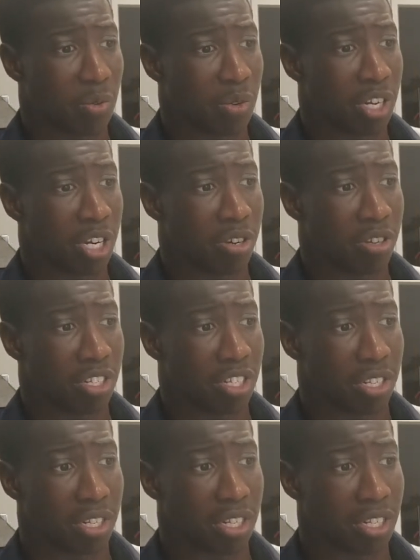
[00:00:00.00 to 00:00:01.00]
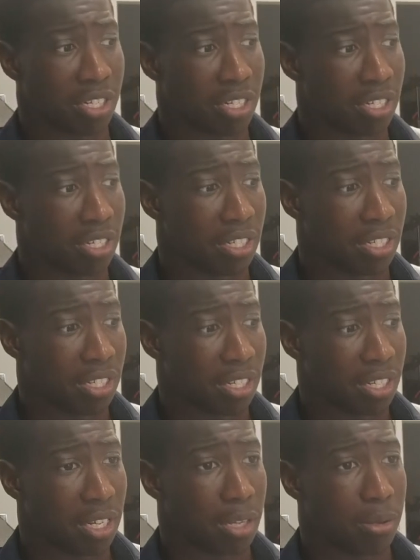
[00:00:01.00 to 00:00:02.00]
We know it's a
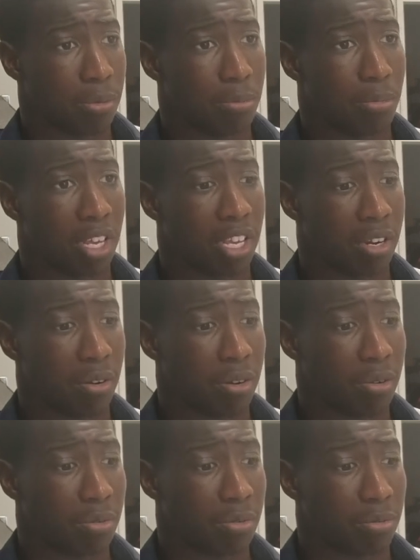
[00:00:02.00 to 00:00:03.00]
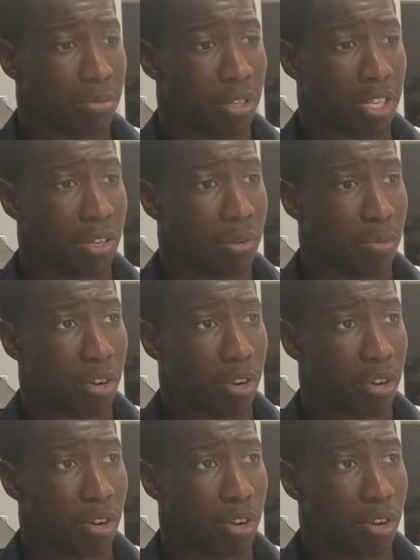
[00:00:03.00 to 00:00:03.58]
make it or